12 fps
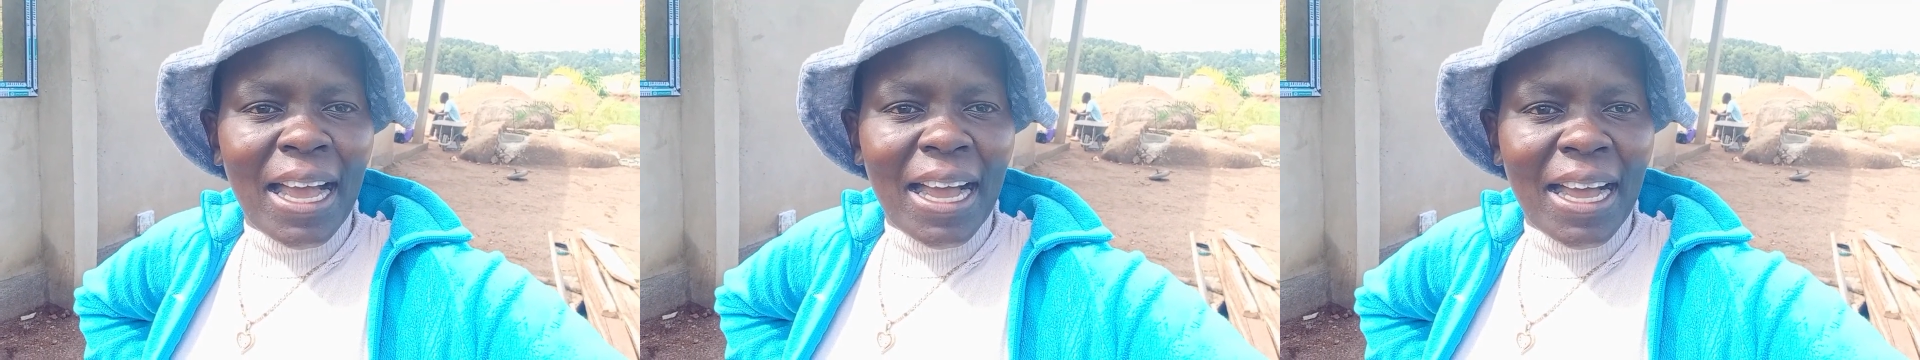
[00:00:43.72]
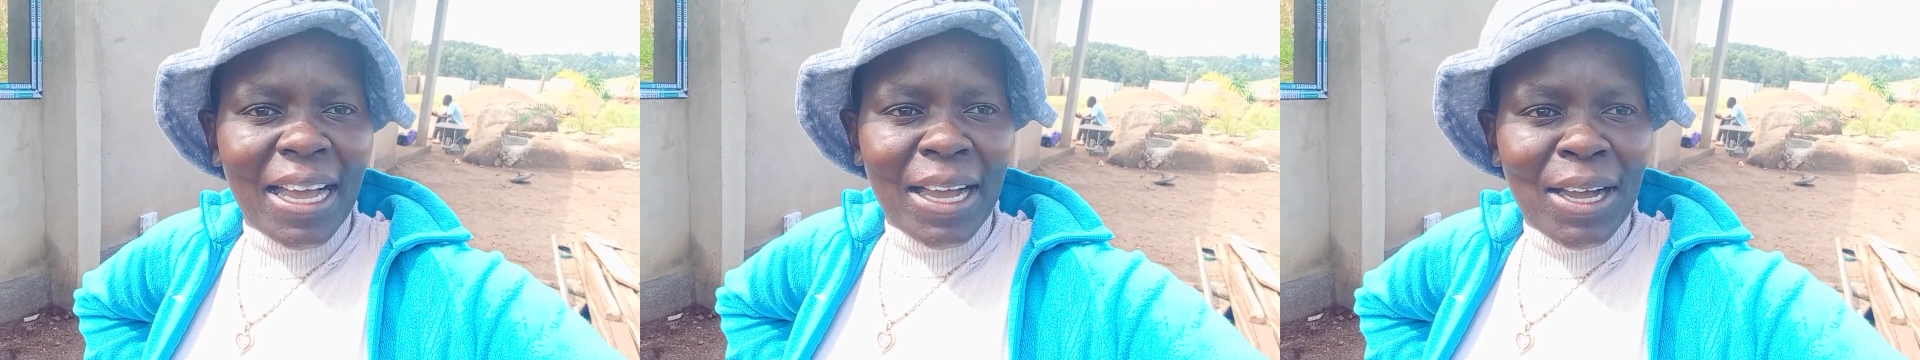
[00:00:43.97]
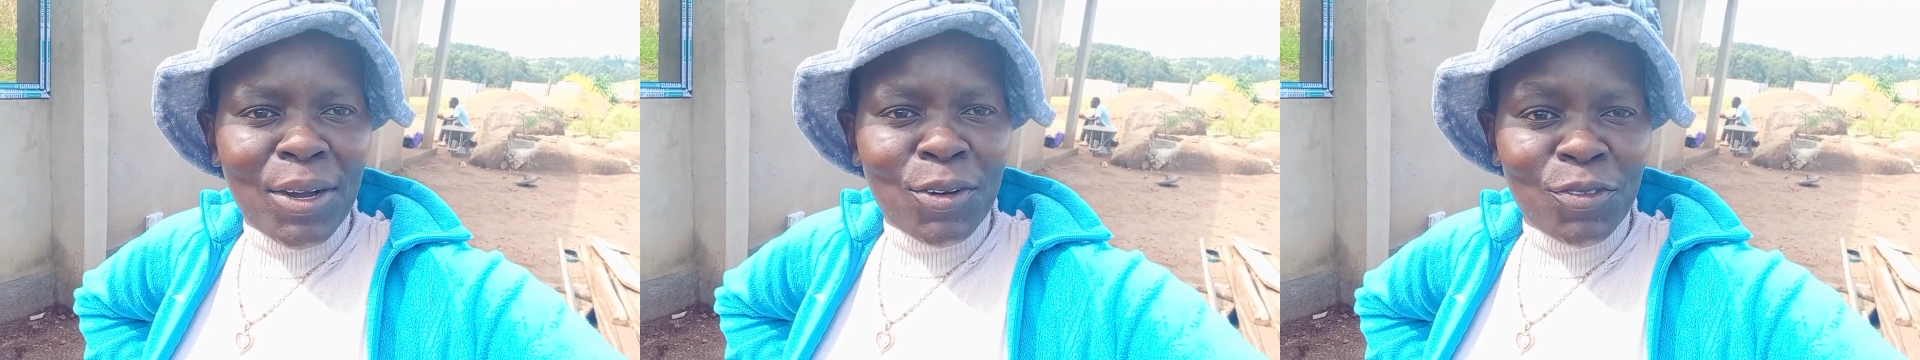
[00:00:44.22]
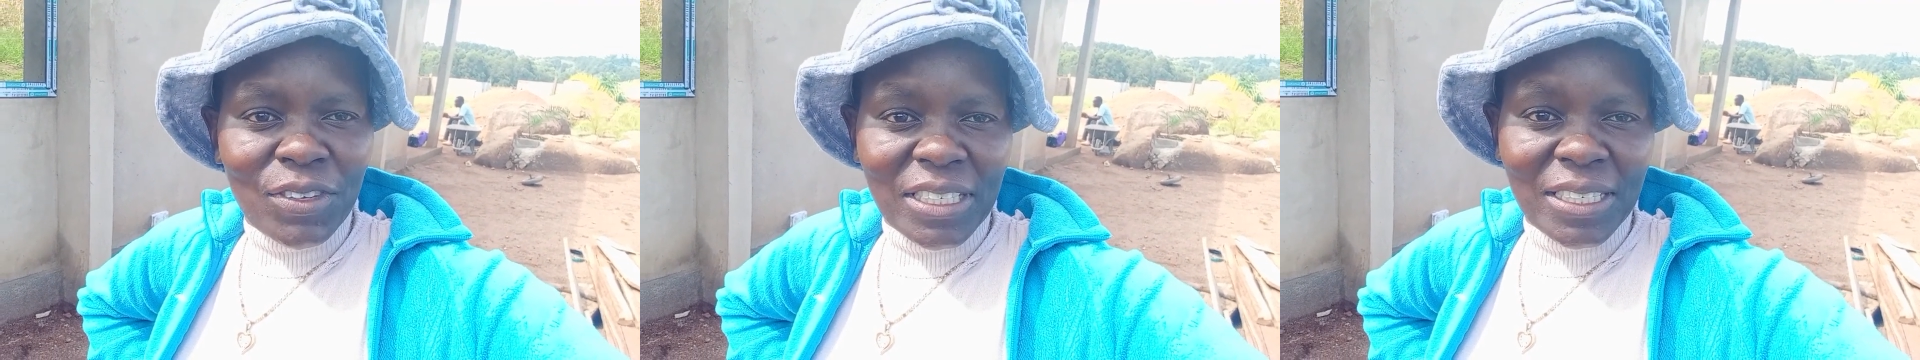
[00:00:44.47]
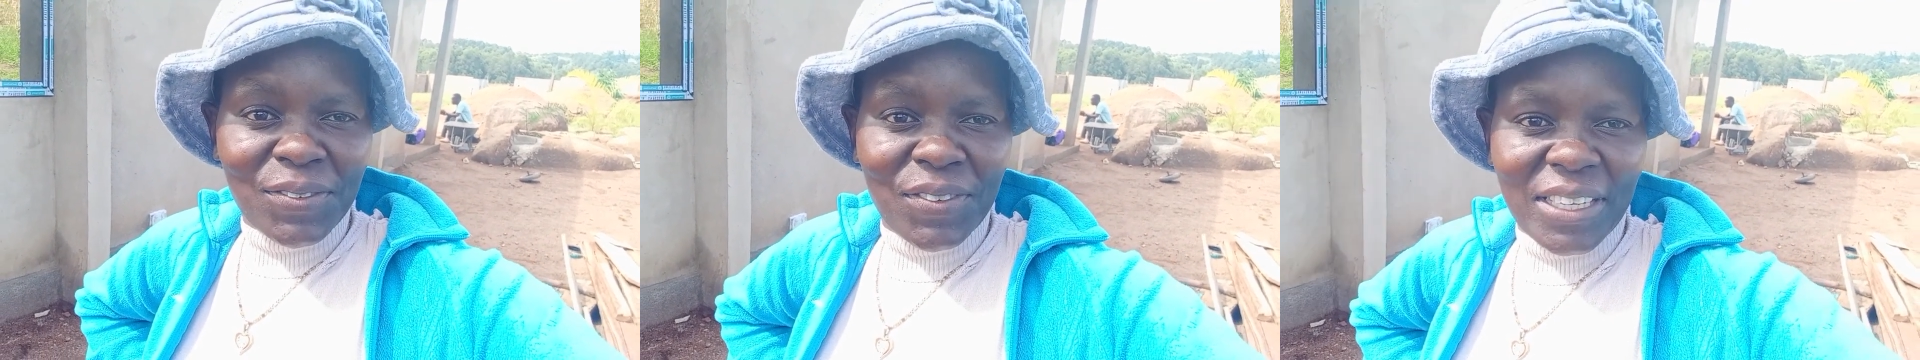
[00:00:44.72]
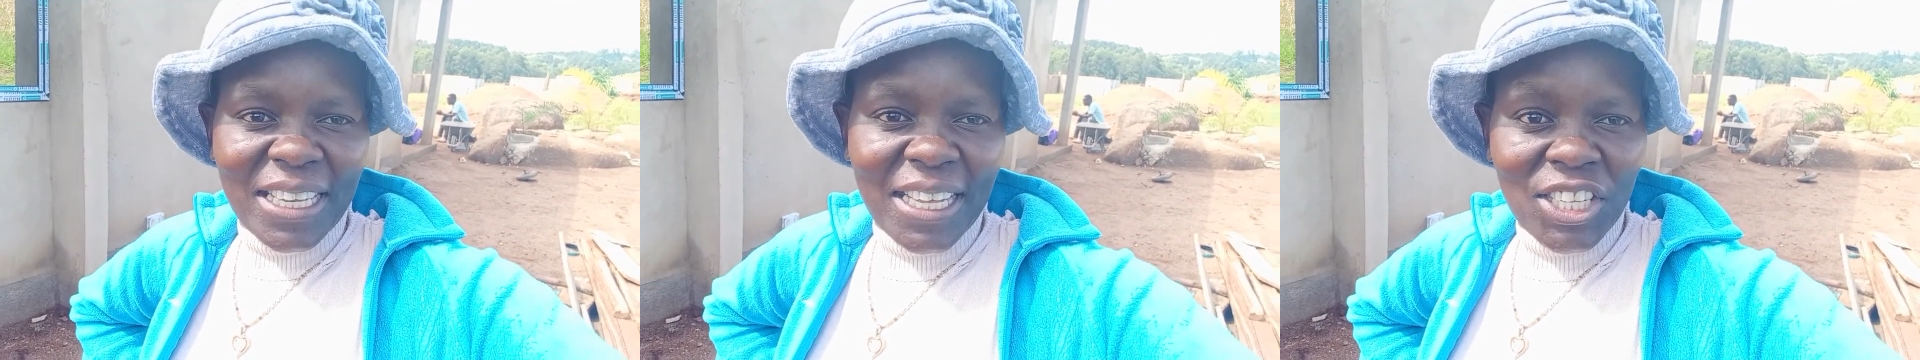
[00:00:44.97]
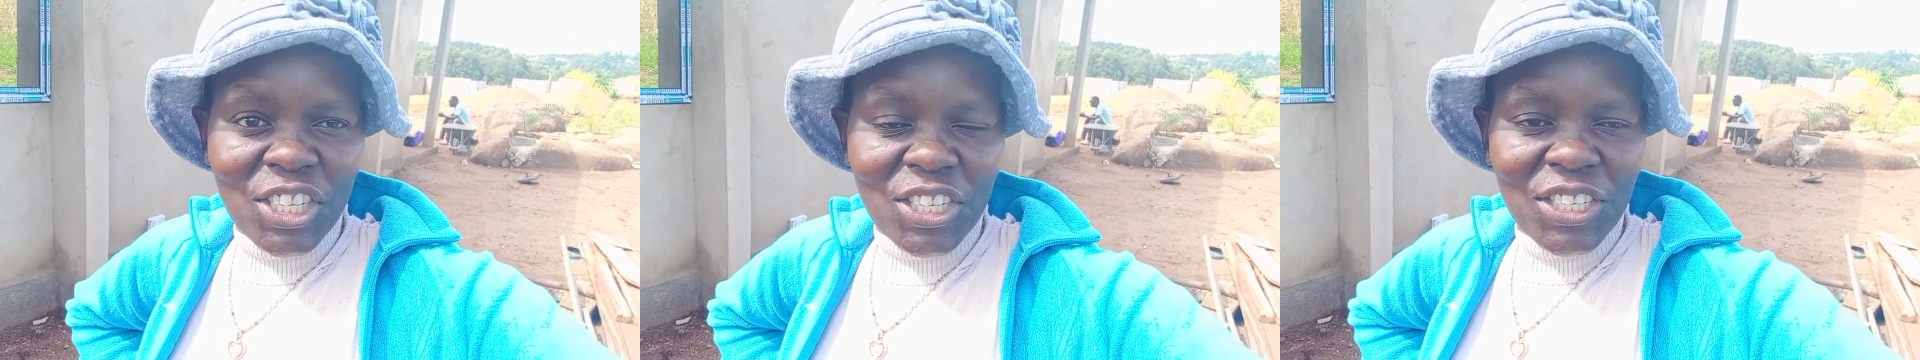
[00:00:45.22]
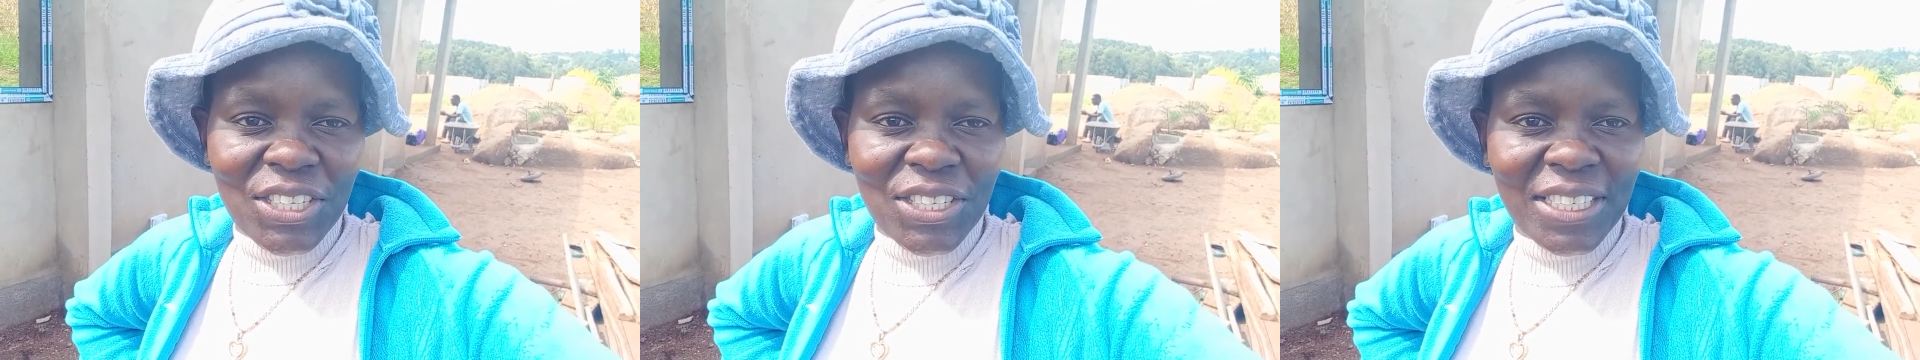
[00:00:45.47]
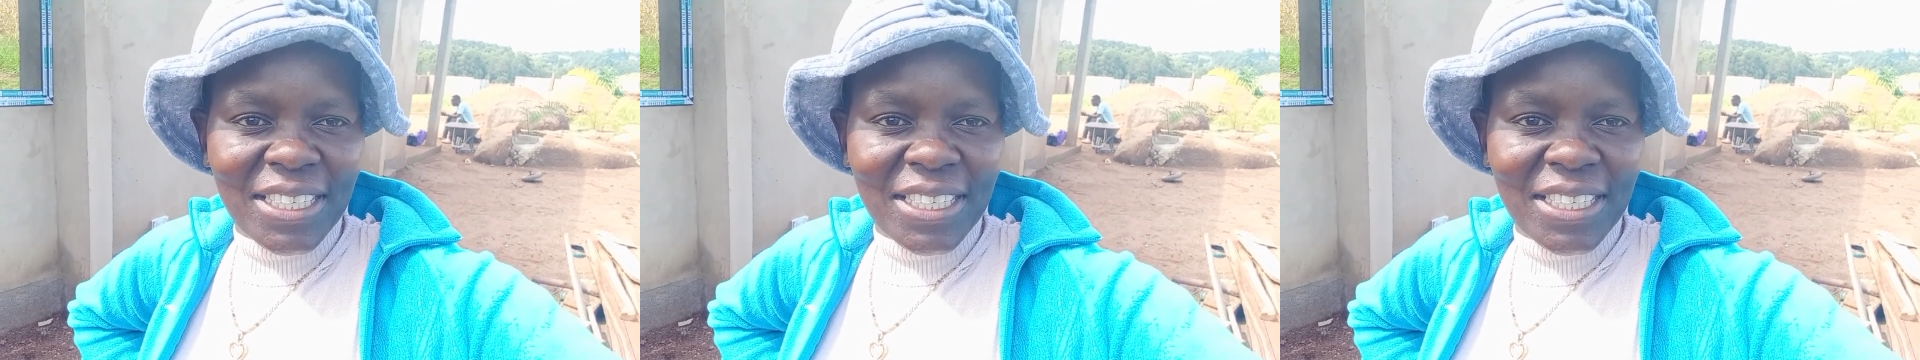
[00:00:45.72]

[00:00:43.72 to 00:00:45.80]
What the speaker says: of his village